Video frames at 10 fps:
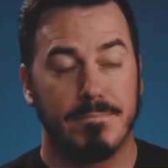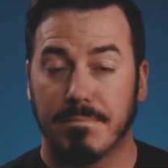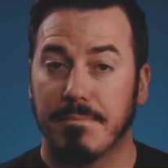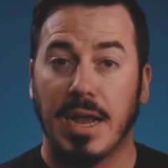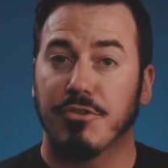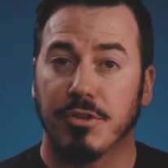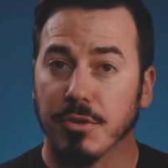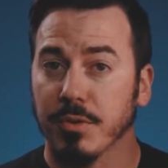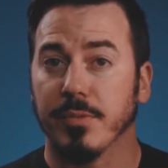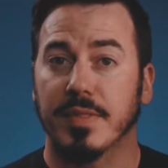I actually
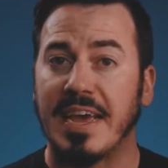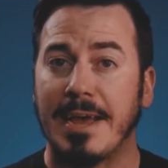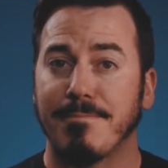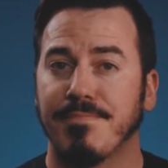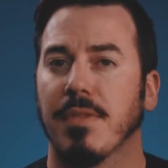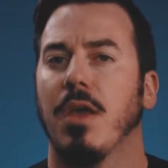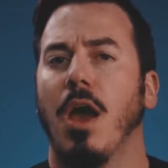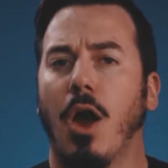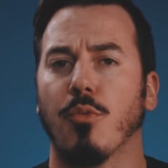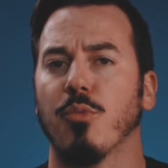agree with that.
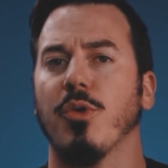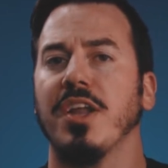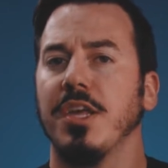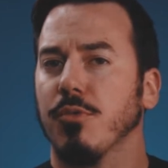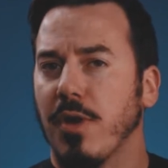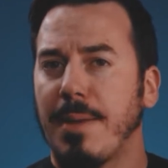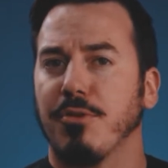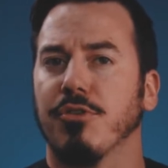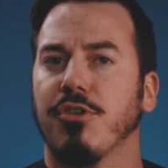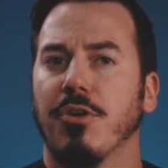A Radian
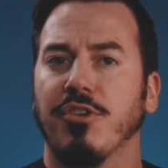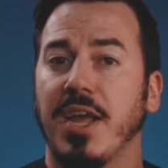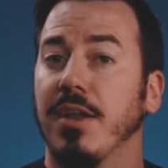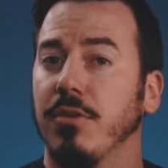Raptor charging handle